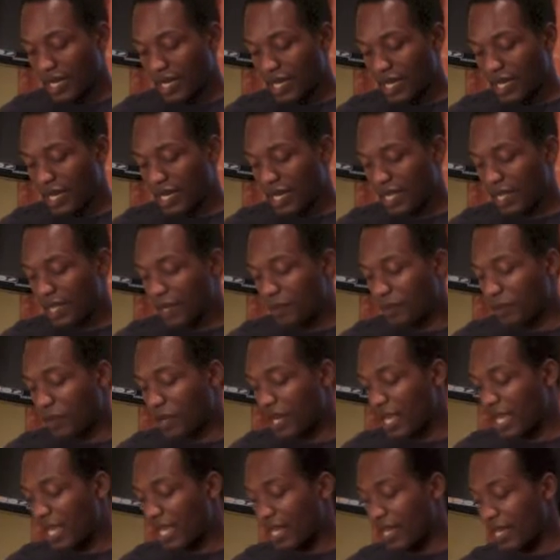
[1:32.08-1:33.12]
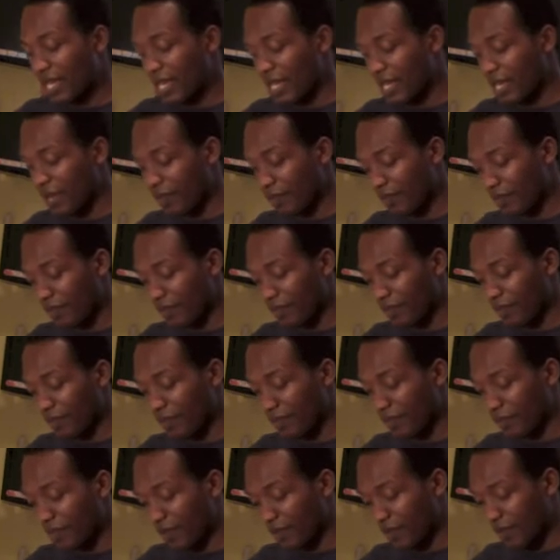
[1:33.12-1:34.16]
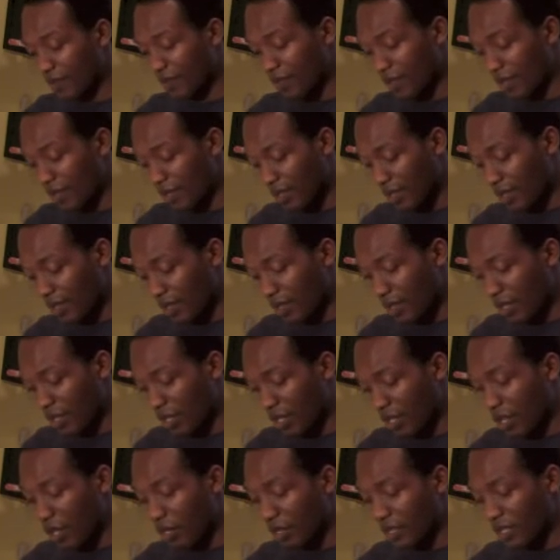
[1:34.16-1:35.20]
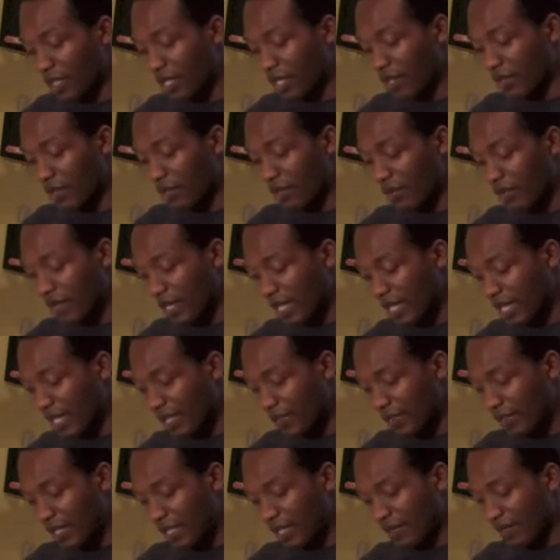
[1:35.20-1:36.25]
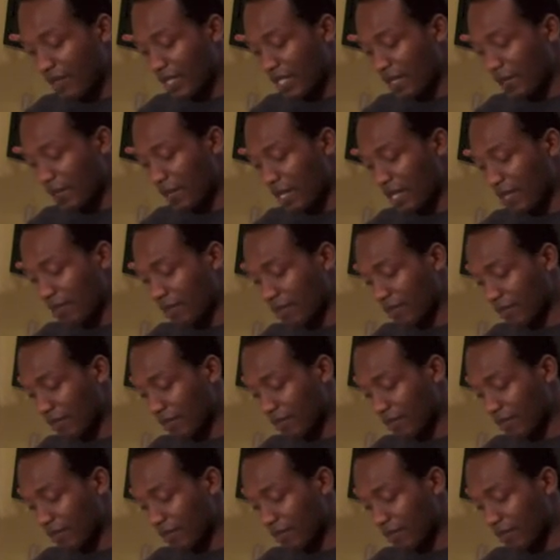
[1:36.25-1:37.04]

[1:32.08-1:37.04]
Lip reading: and then put it in here, coat it really well